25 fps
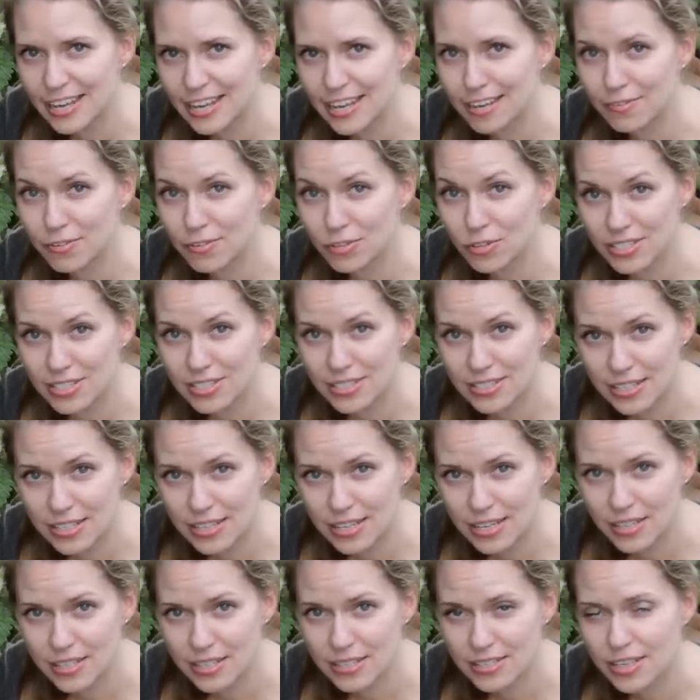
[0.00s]
If you
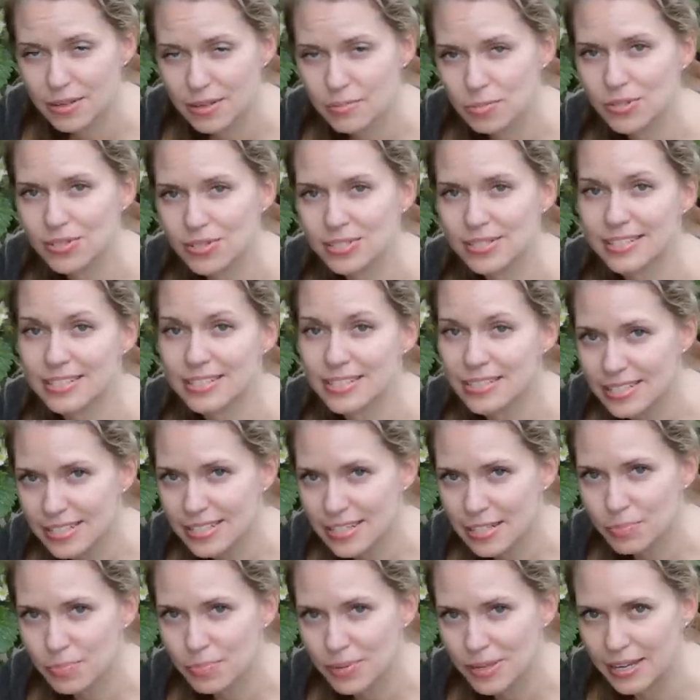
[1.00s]
see the symbols
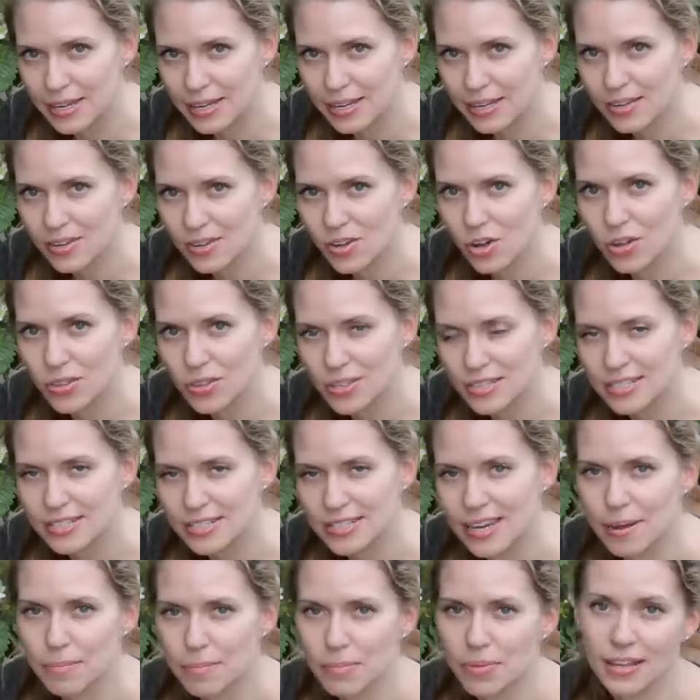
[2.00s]
D B on the
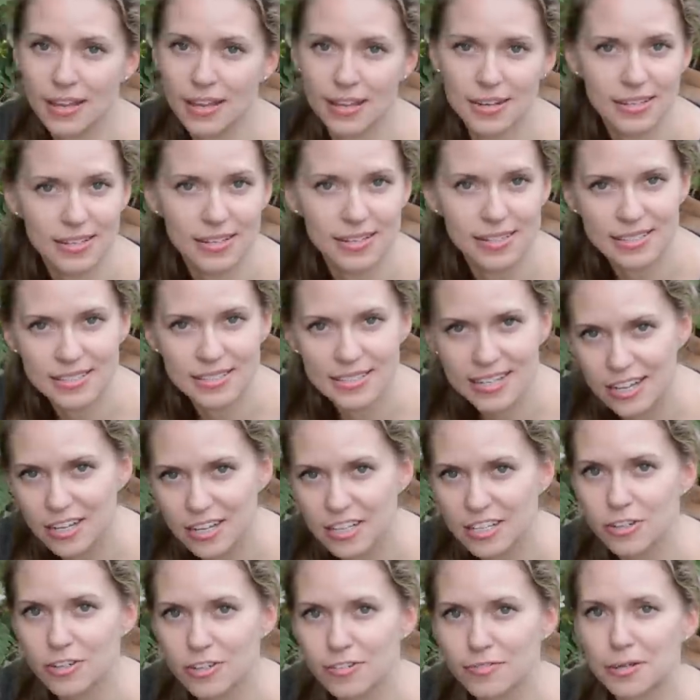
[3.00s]
stamp, then stay
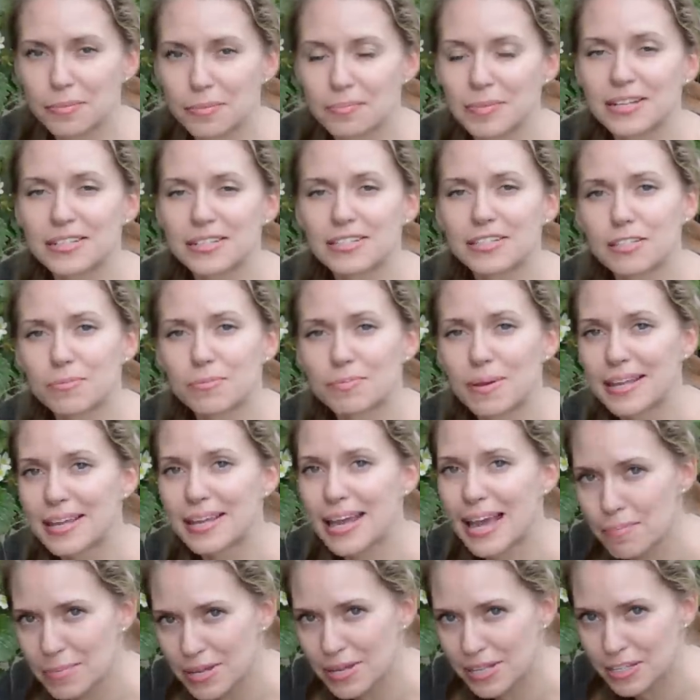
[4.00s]
clear of it because it's been
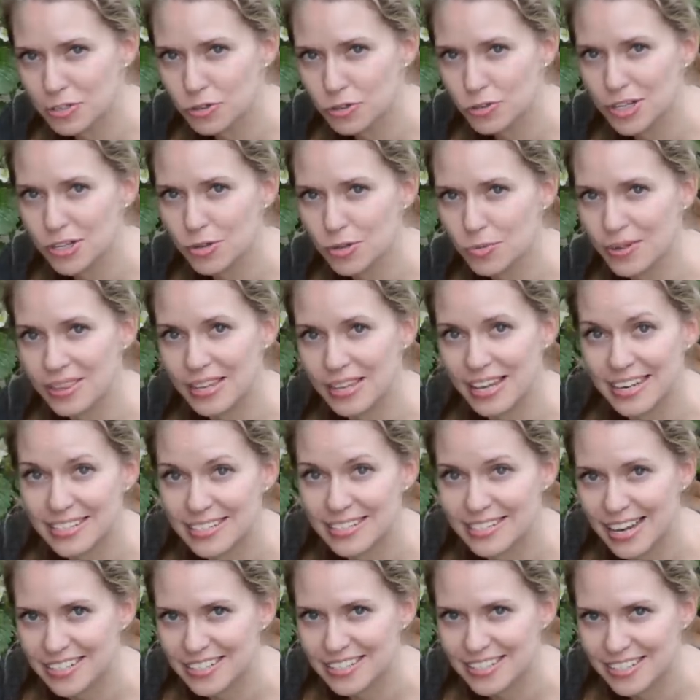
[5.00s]
chemically treated with
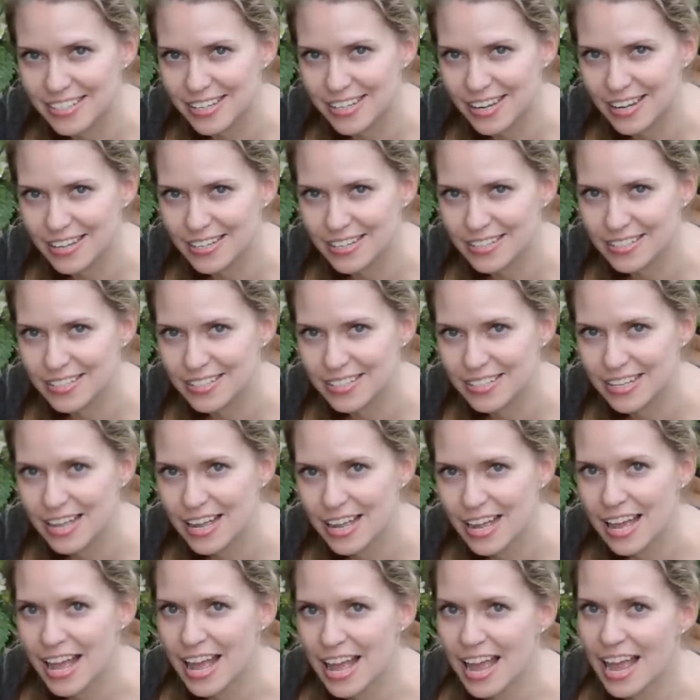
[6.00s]
insecticides,
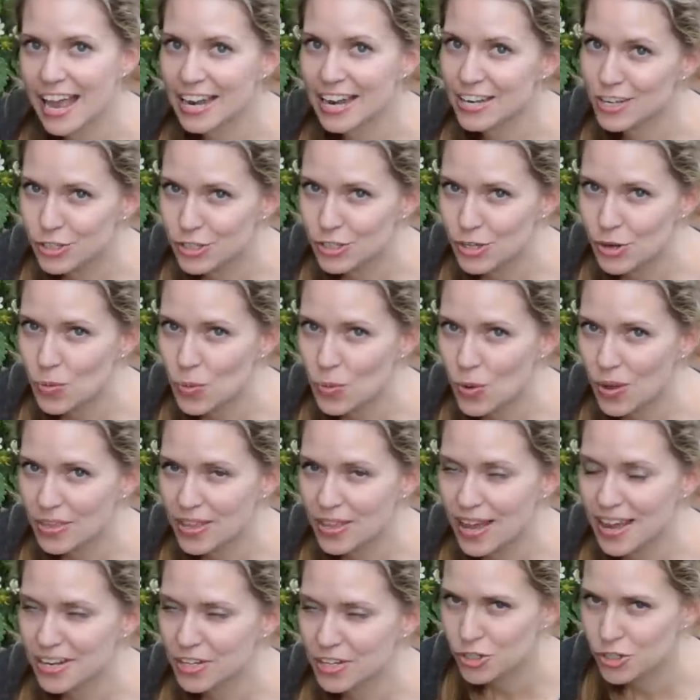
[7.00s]
and you don't want
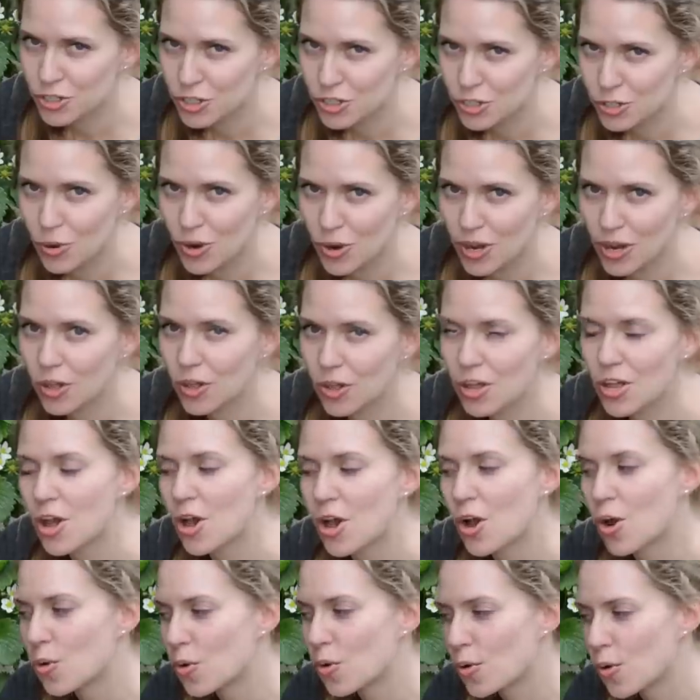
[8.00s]
that soil
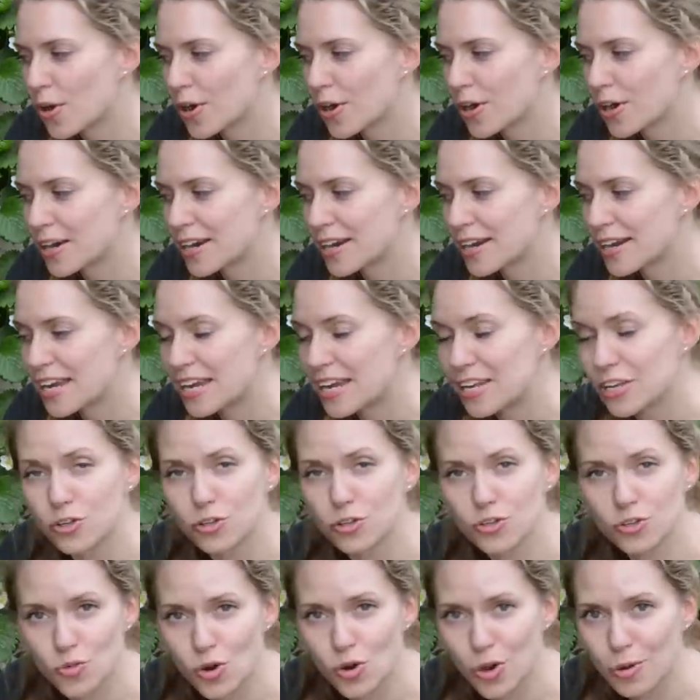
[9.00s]
or in
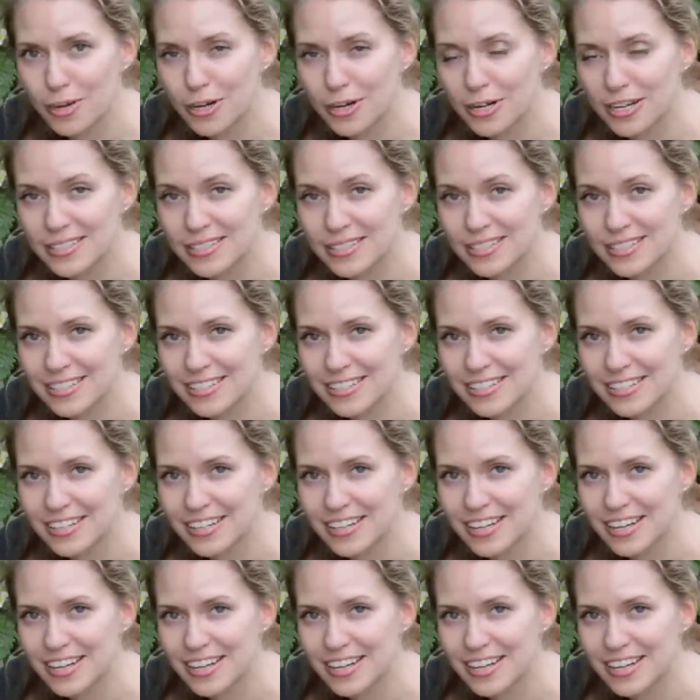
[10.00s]
your strawberries.